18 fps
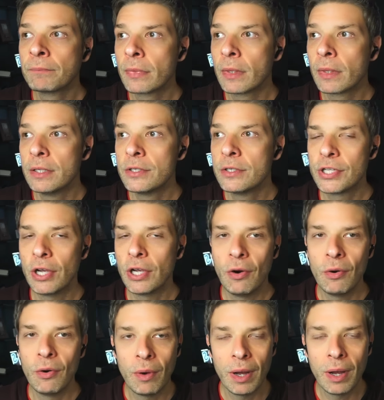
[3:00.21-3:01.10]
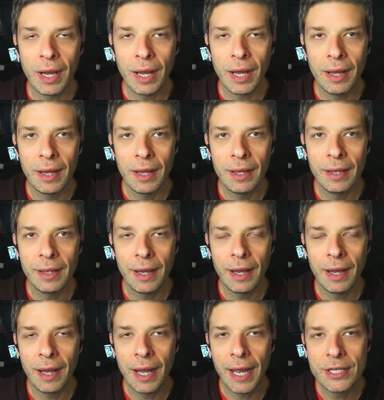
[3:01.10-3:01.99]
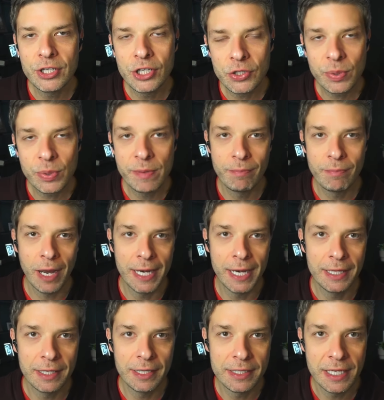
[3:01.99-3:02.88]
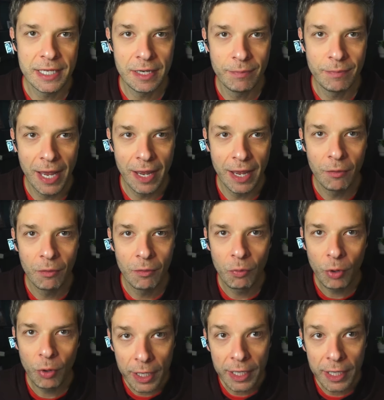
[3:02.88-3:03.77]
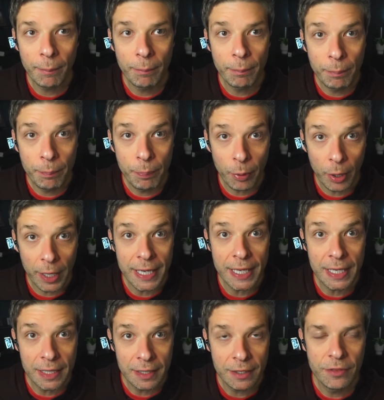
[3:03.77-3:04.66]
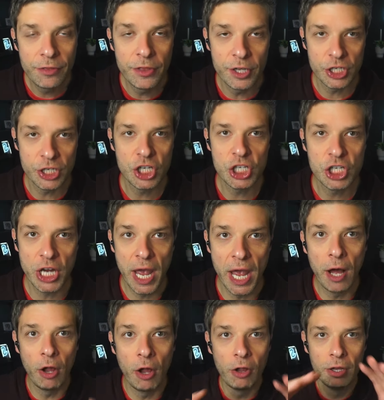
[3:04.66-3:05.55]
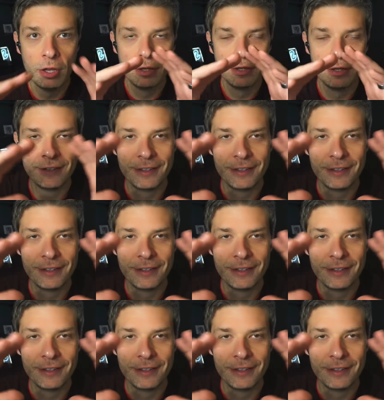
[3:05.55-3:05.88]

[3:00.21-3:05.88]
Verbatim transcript: So I just reminded the team that we're going to break the shell.